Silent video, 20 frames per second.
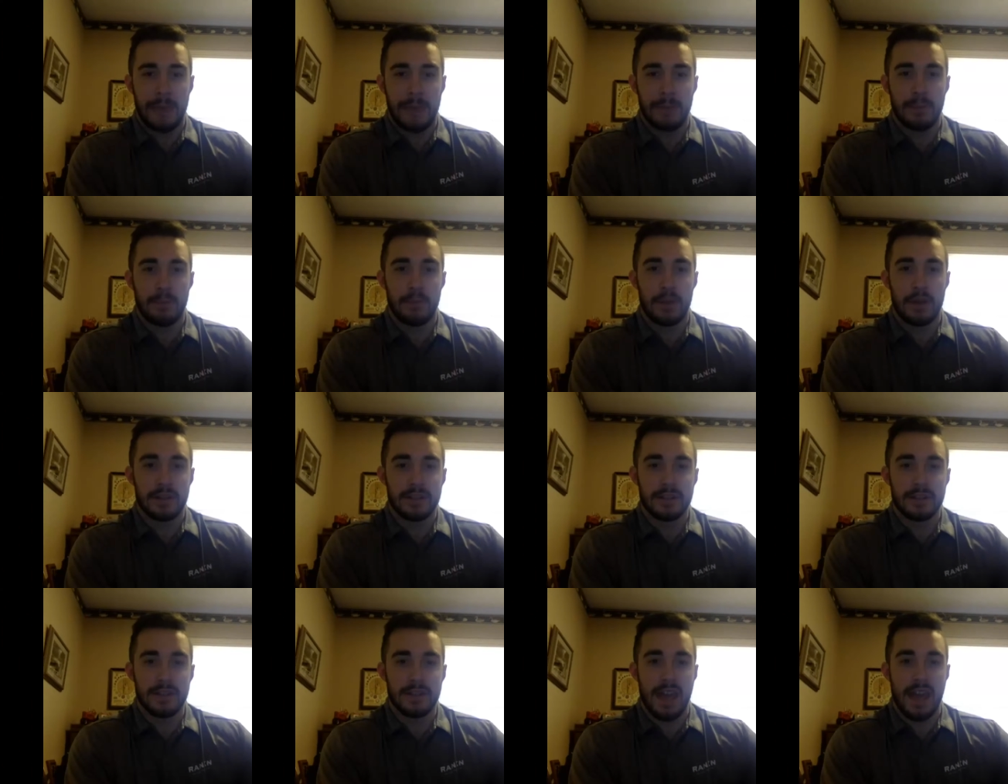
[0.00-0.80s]
happy
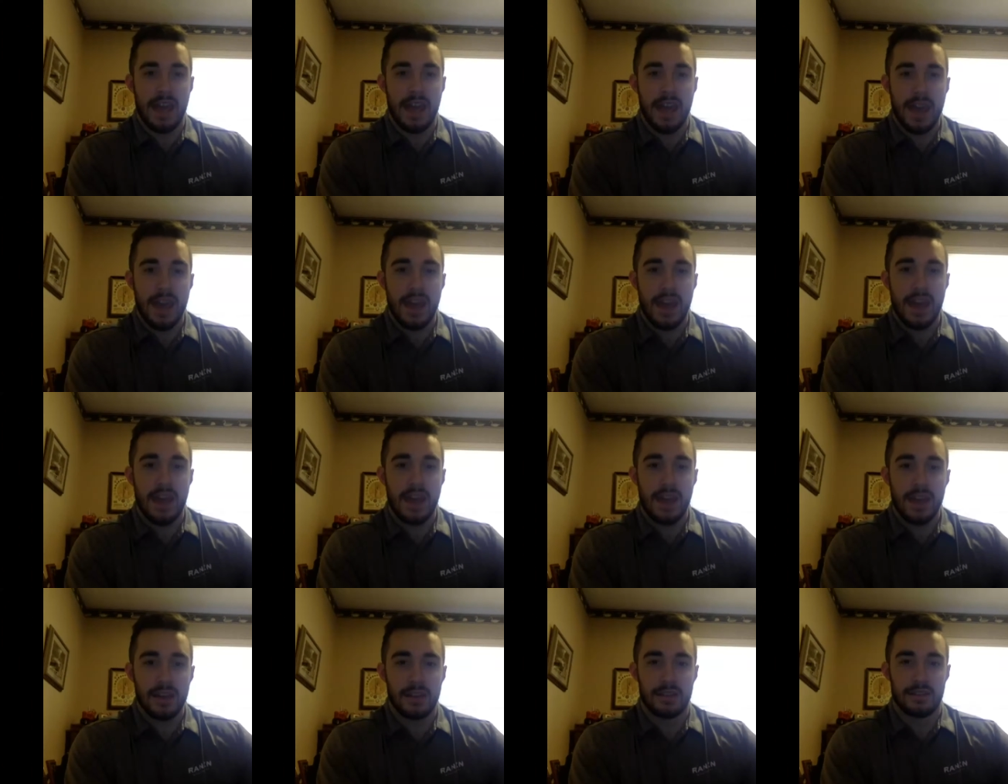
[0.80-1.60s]

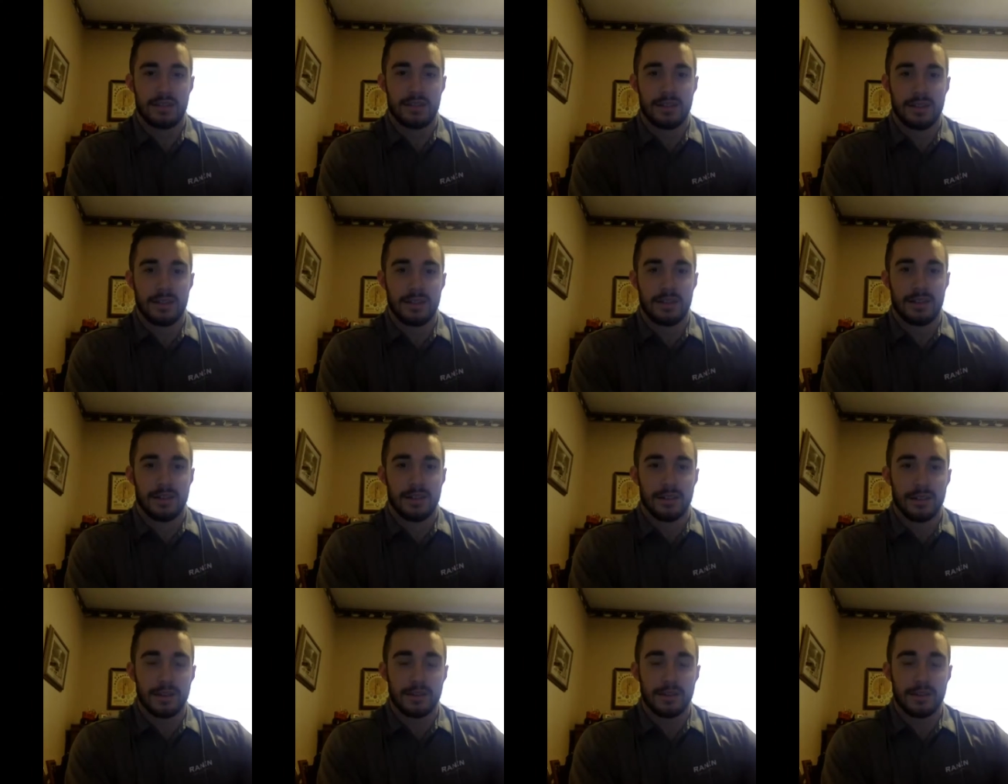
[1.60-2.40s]
birthday!
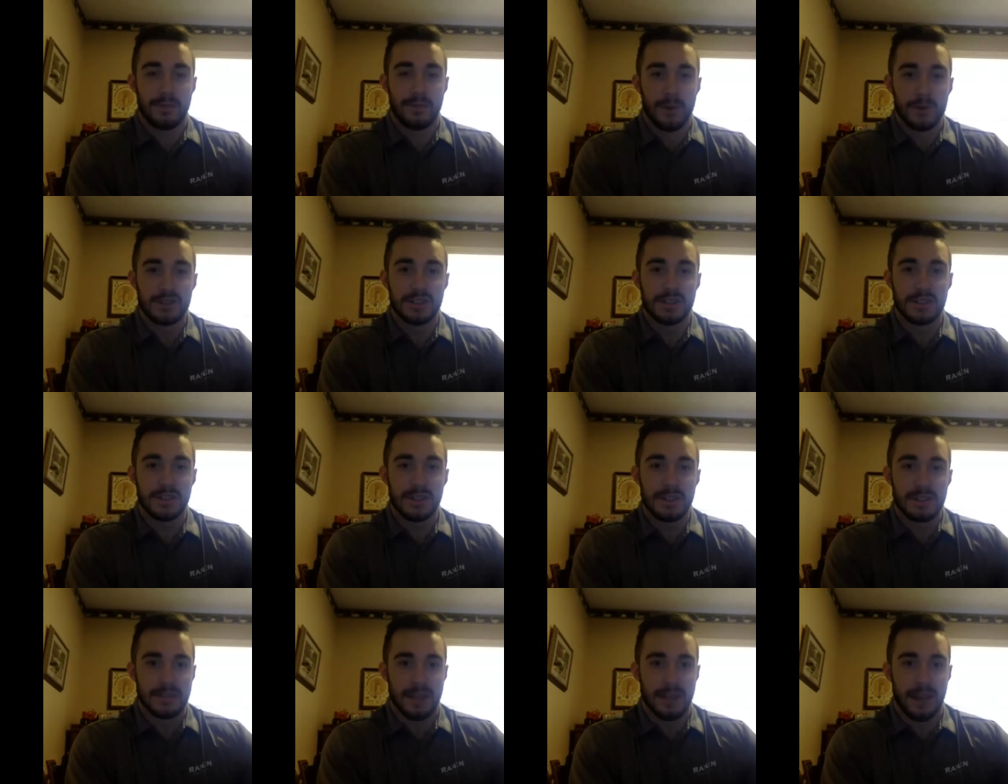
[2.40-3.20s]
Looking forward to the
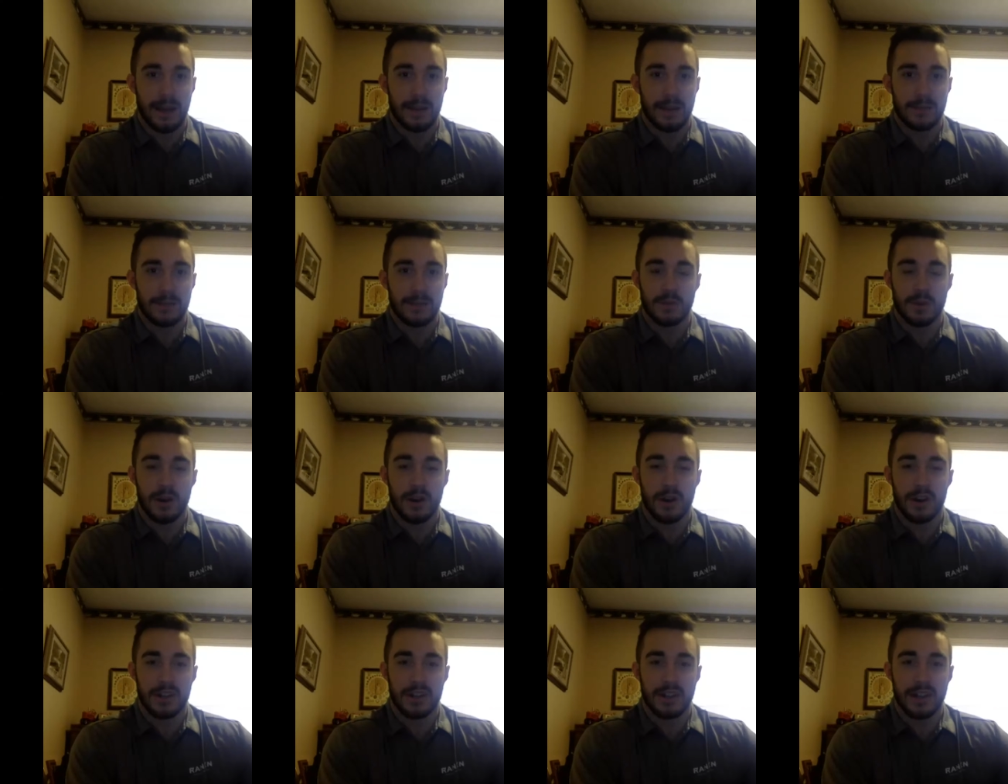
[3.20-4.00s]
good times we're
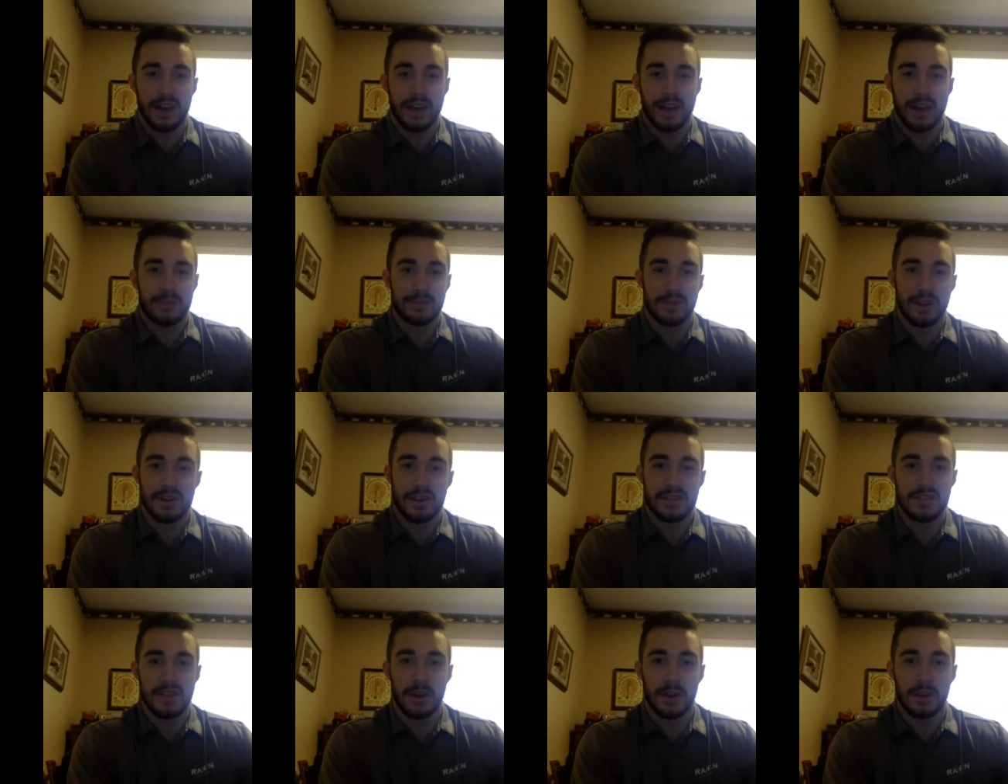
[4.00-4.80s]
all gonna have in
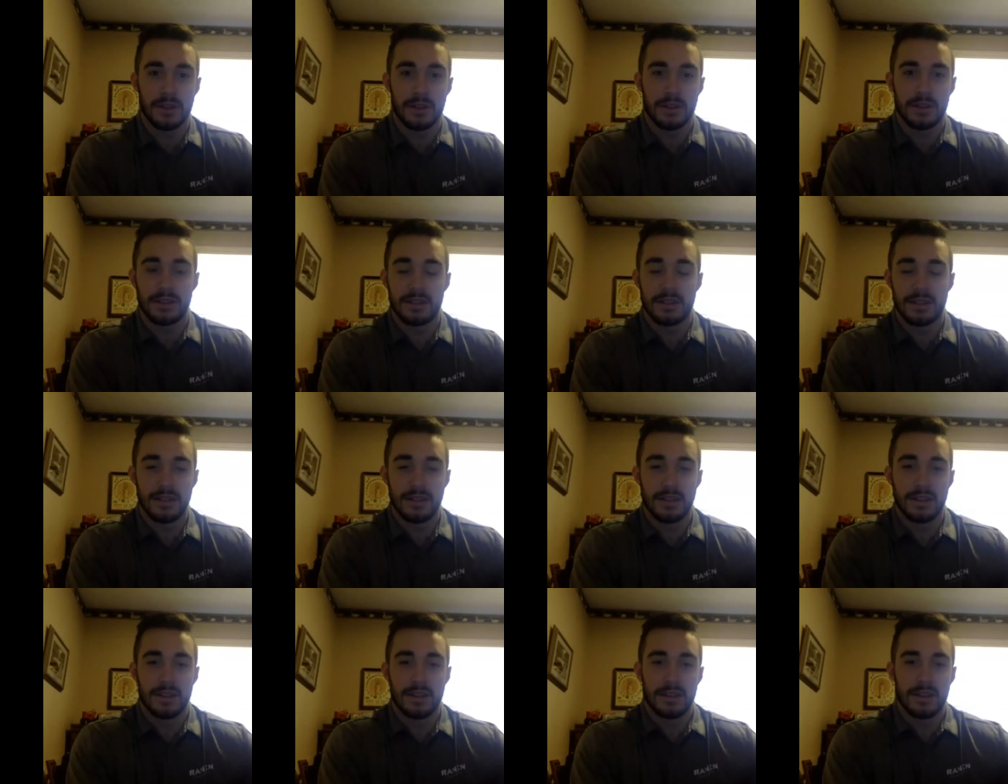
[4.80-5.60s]
Arizona.
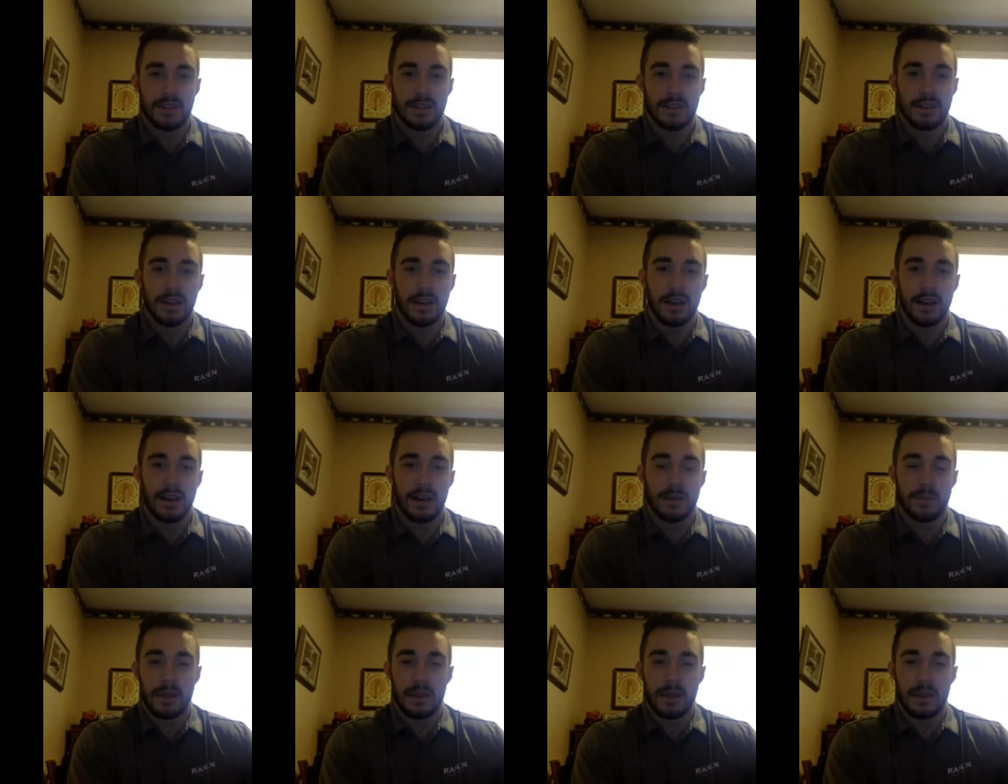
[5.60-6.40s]

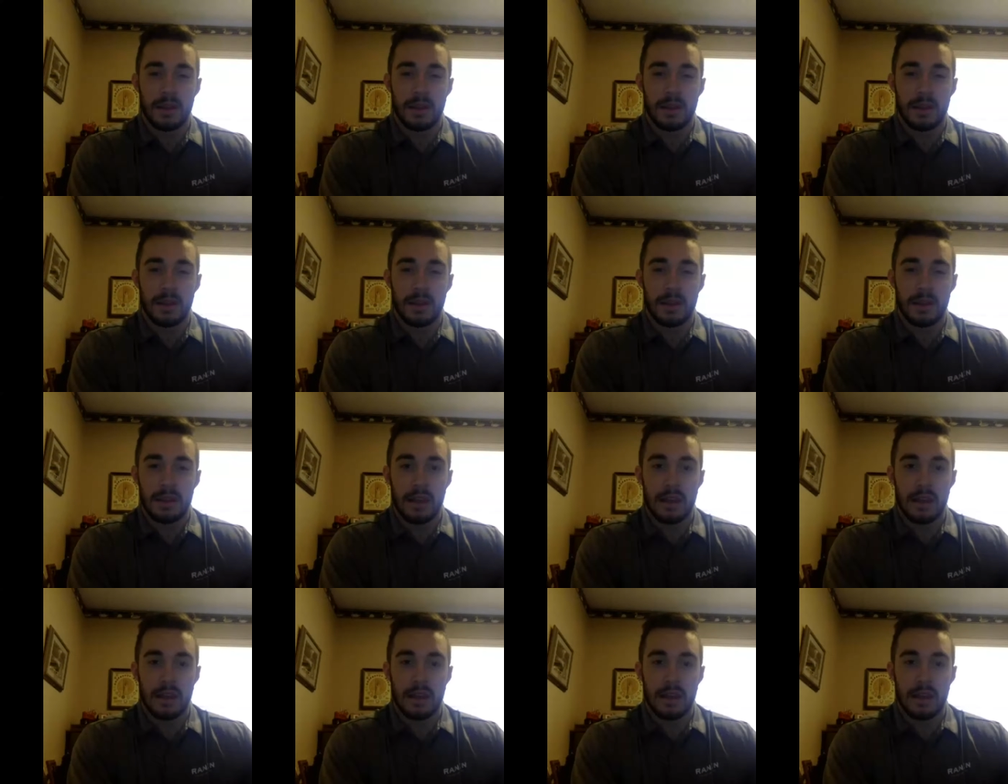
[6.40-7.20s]
Um, I
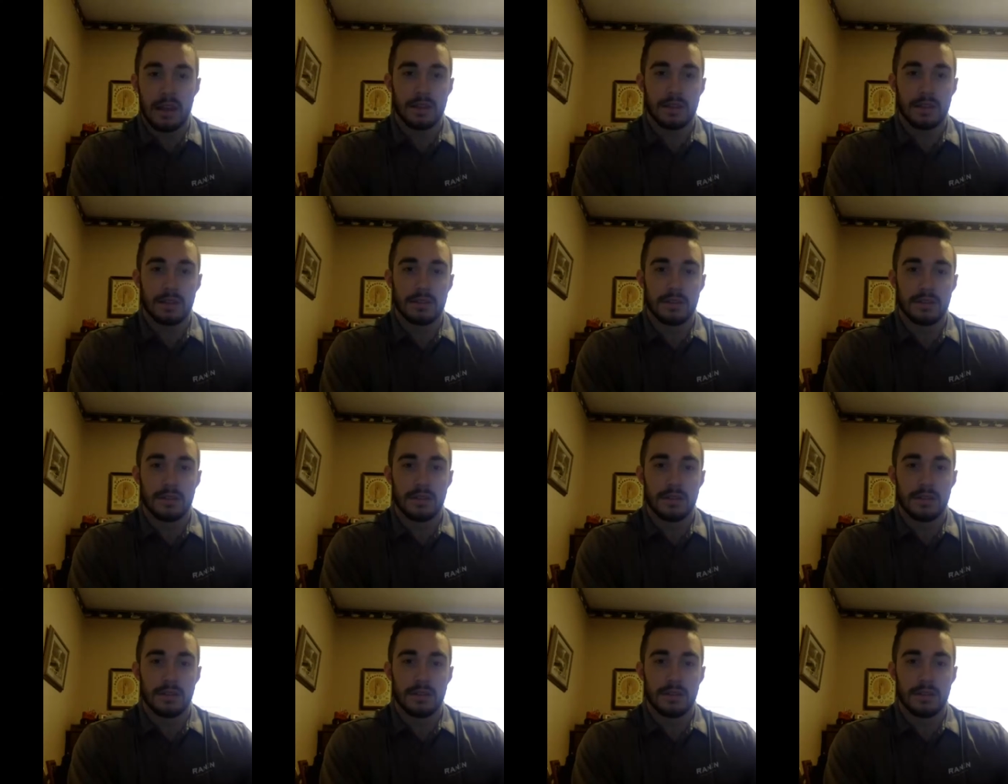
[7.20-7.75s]
love you.